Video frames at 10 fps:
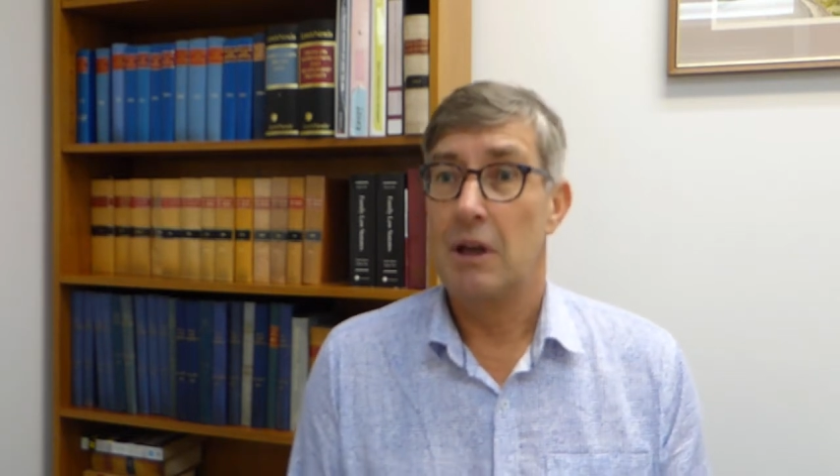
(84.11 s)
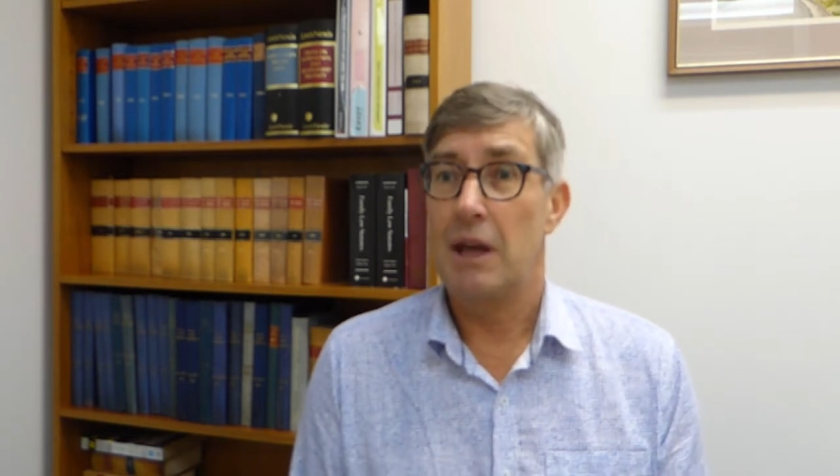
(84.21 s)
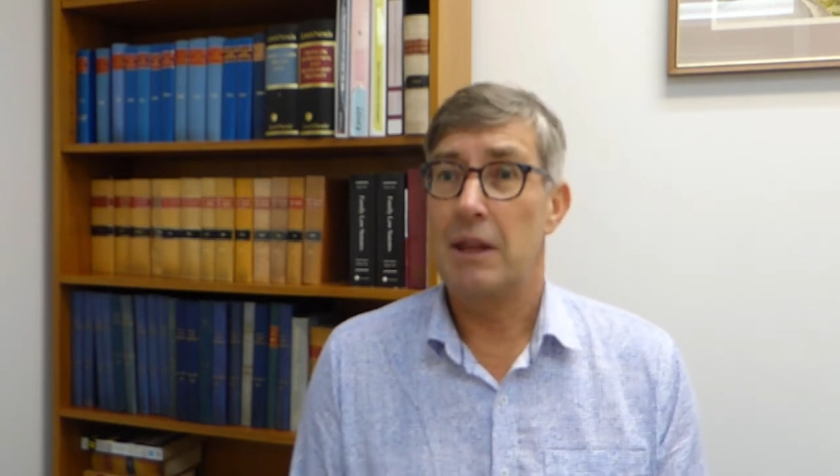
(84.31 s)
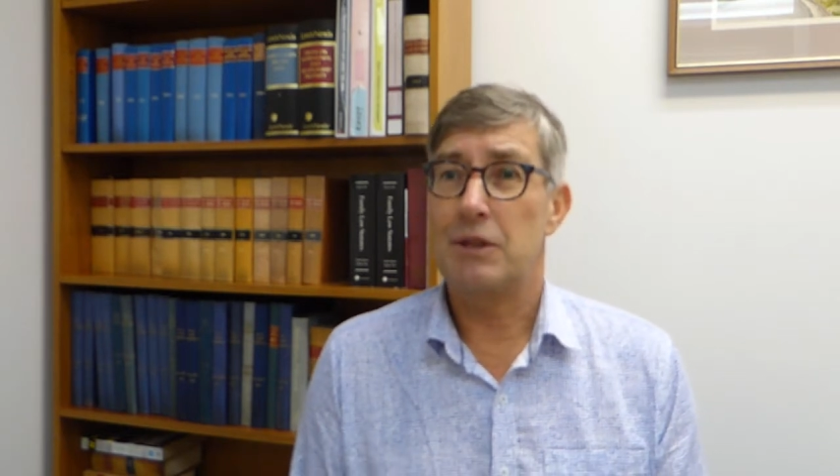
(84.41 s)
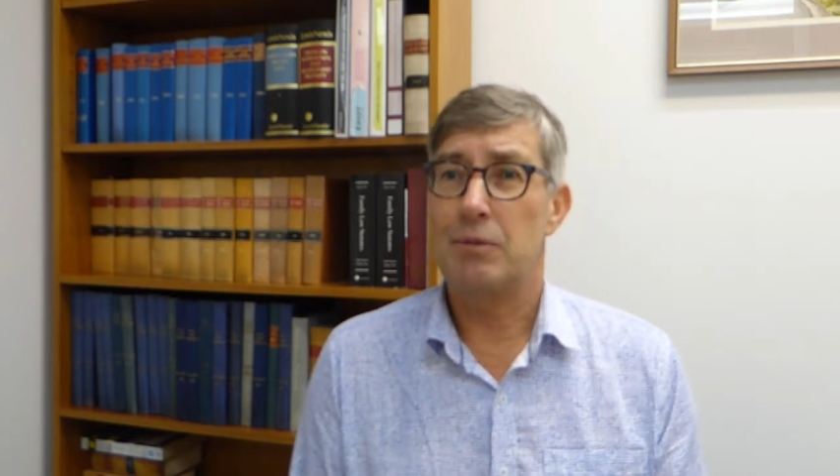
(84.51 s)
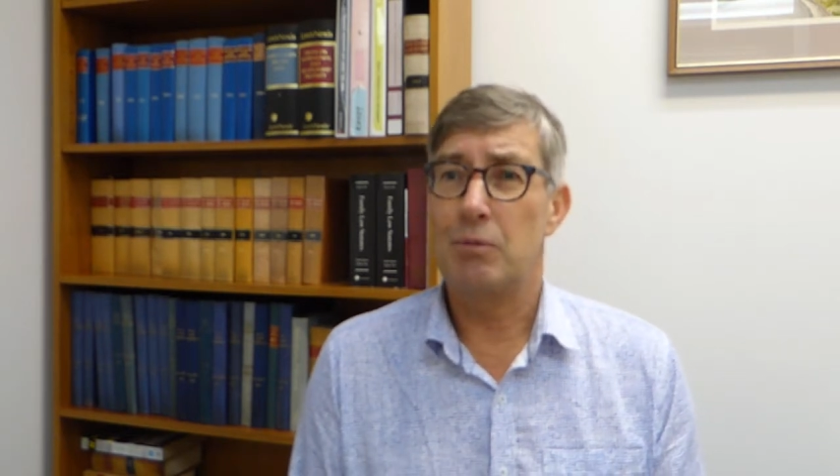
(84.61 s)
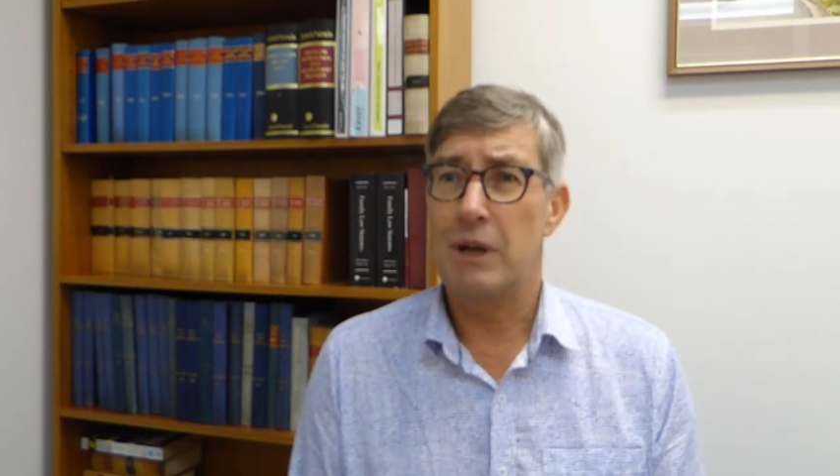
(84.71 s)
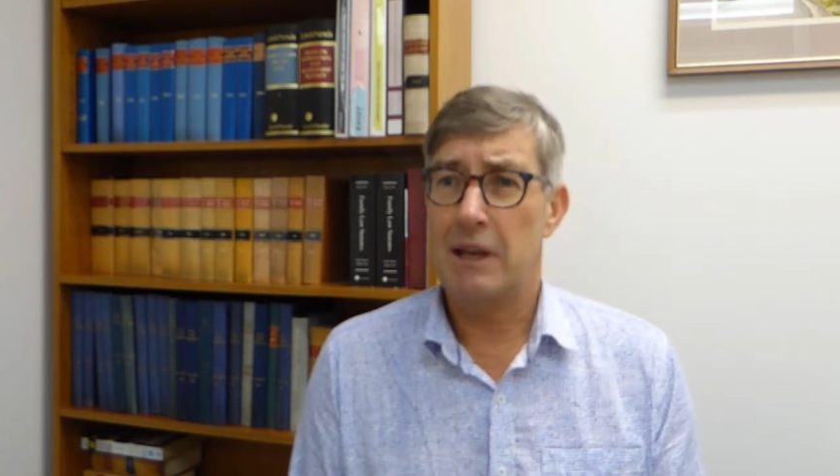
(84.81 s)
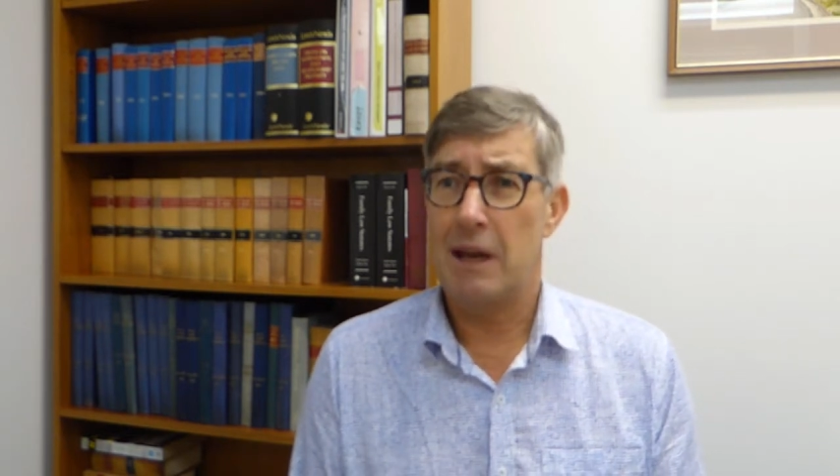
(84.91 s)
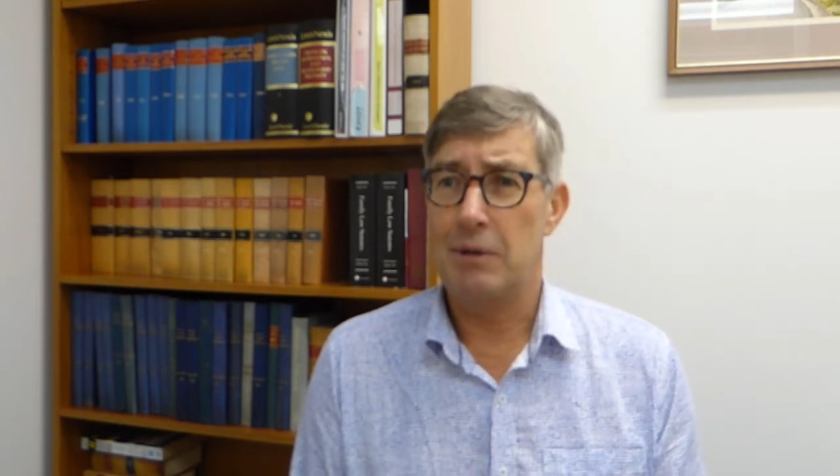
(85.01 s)
And that's where we
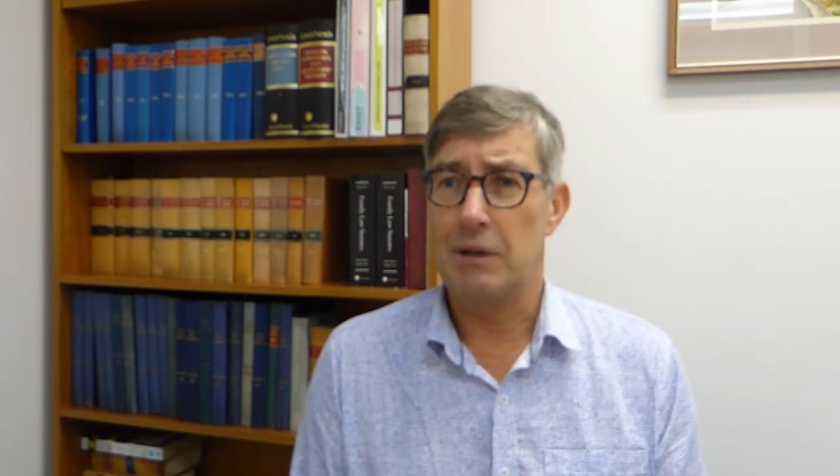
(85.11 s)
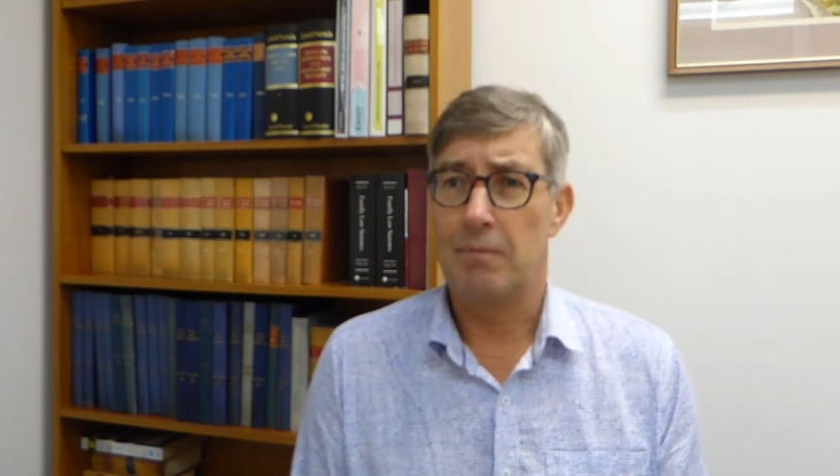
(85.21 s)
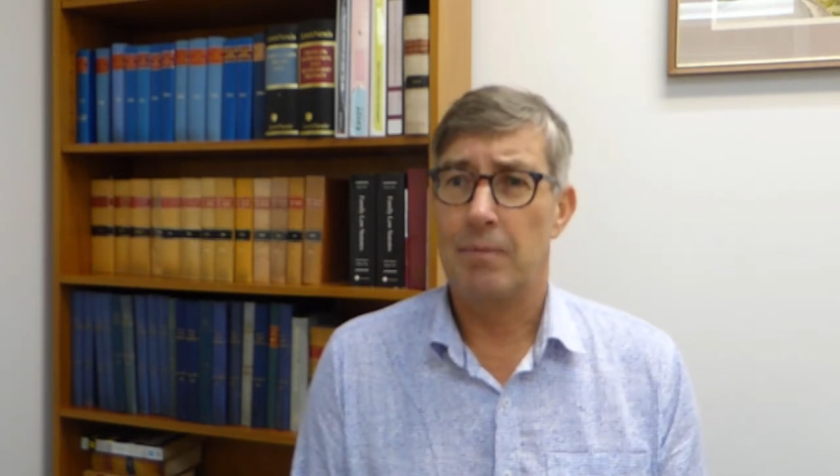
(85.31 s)
come in.